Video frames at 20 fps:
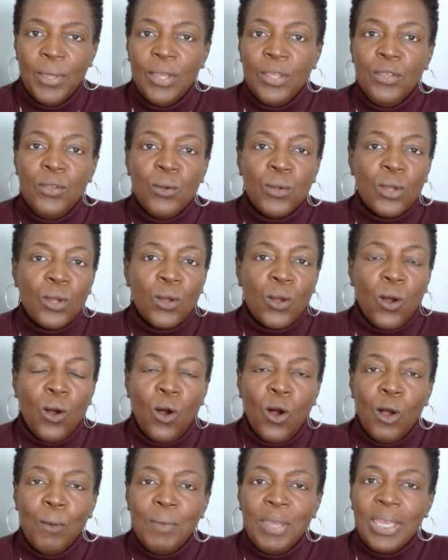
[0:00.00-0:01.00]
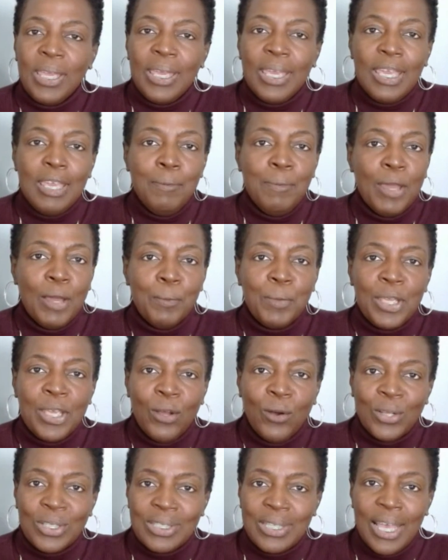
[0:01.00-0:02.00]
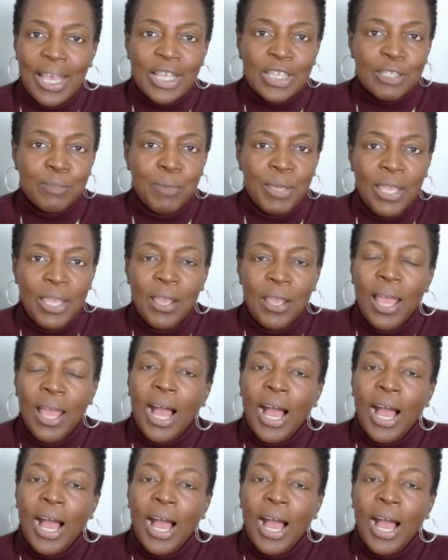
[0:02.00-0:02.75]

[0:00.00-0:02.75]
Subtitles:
You can call me, email me, or text me.